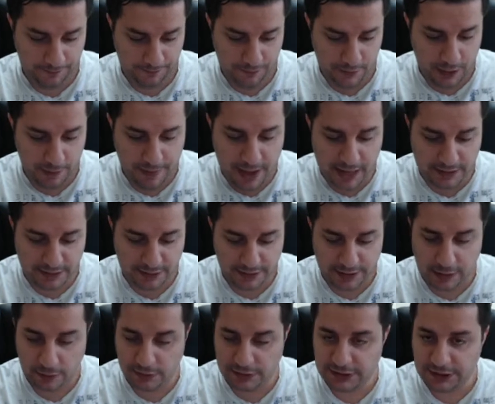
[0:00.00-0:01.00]
master
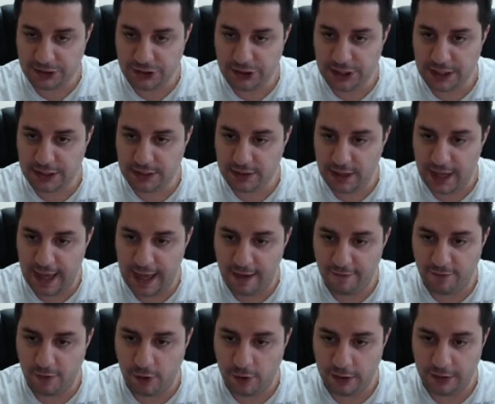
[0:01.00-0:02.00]
that I would suggest to
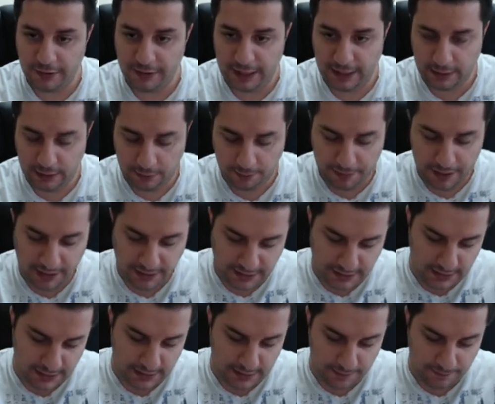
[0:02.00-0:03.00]
have on a daily
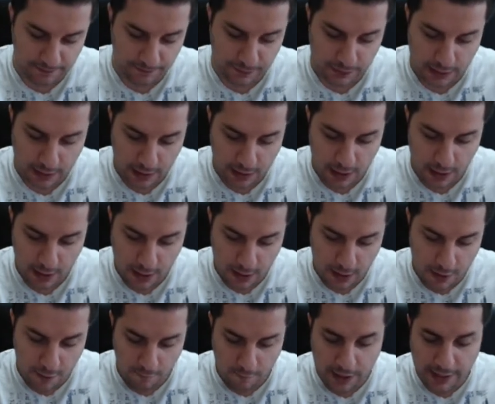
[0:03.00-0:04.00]
basis.
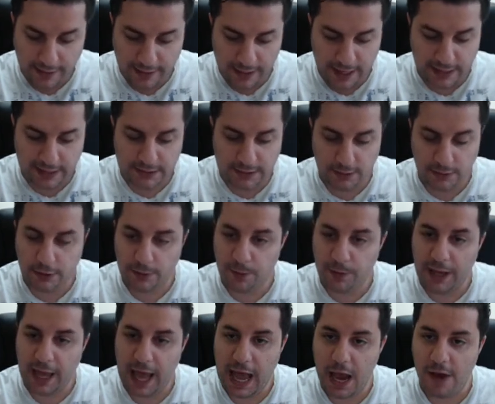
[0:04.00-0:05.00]
Right next to it,
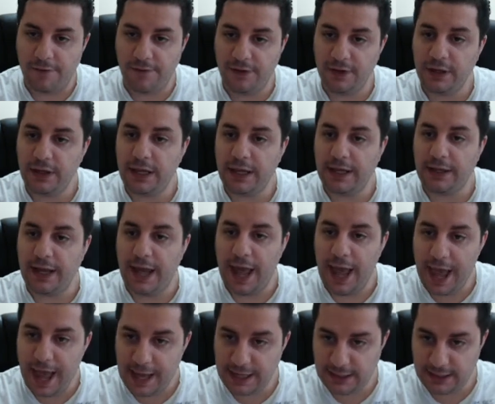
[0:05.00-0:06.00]
we have the
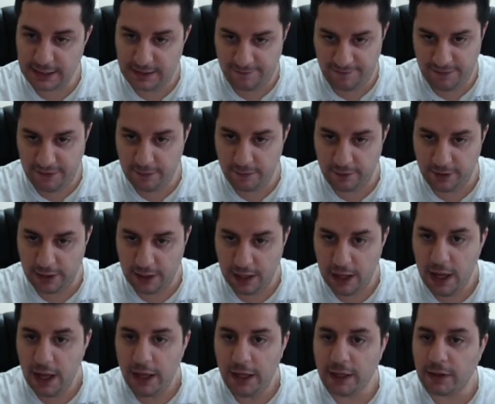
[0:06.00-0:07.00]
Enhanced Fury.
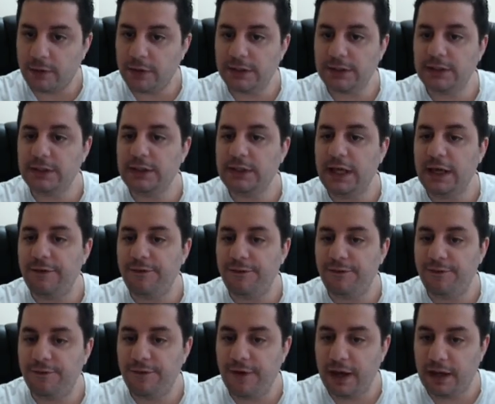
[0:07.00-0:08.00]
Increases the
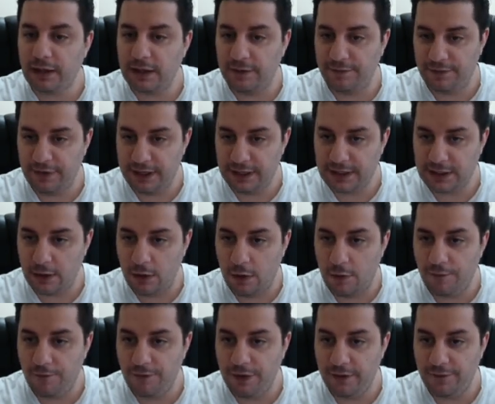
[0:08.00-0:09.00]
effectiveness
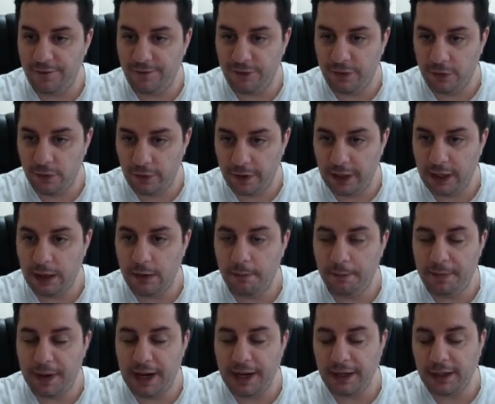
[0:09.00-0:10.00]
of the Fury
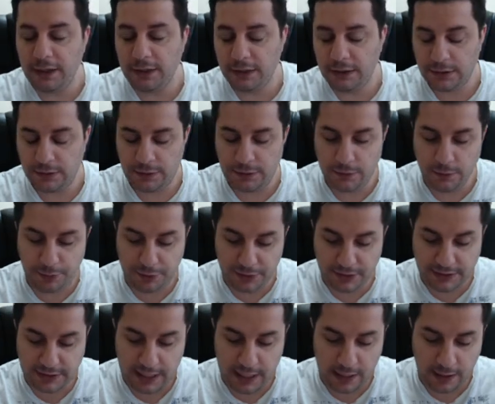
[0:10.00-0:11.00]
by
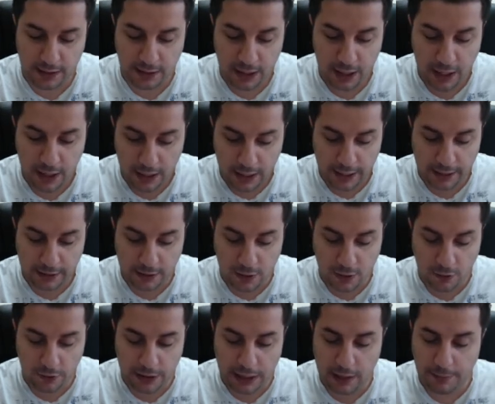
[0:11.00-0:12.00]
2% and
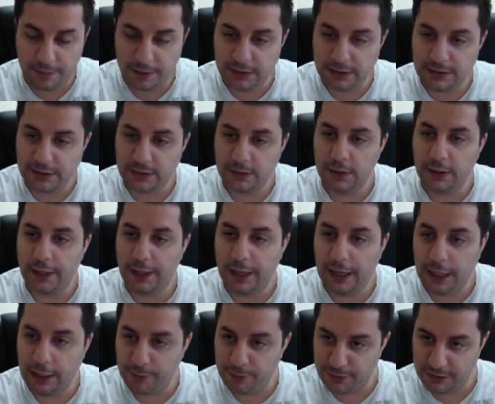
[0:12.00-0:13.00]
going up until
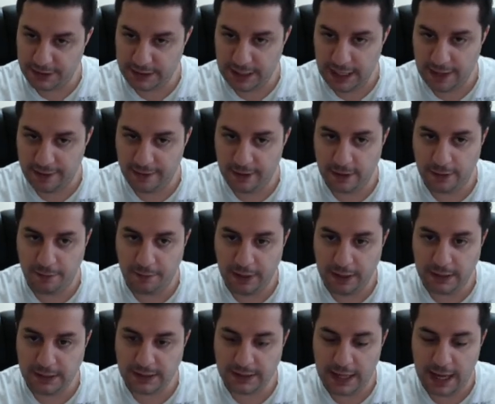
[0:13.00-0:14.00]
8%. That
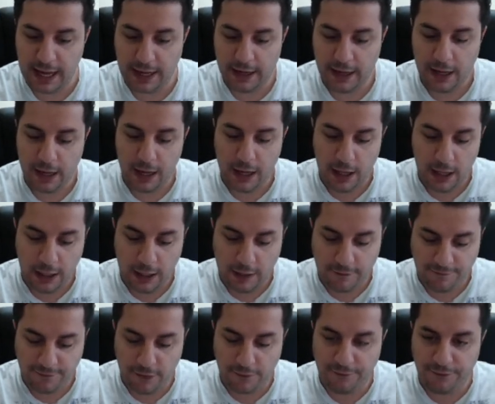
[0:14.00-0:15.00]
means that
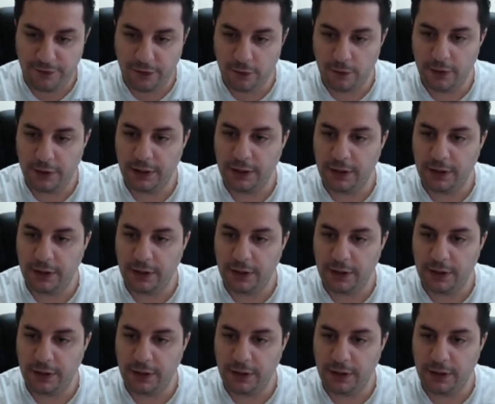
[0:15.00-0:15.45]
if your Fury